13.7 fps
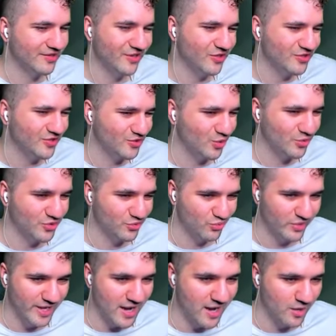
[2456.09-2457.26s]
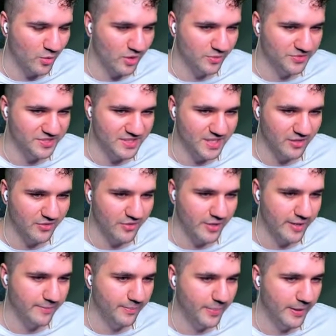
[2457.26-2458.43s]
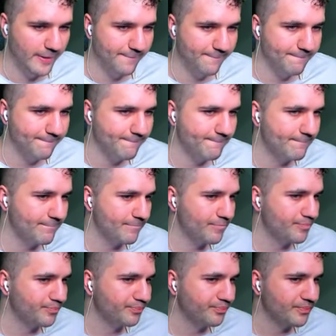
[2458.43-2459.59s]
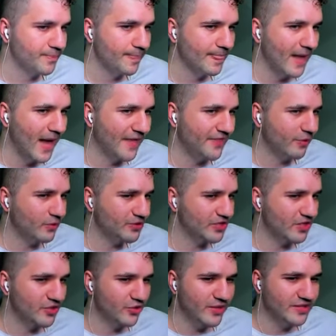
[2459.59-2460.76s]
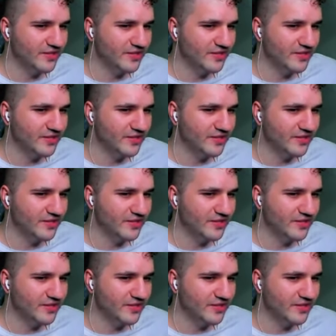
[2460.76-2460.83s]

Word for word: Darkslick Shores is really awkward, which is not great, but I think we're just gonna do this.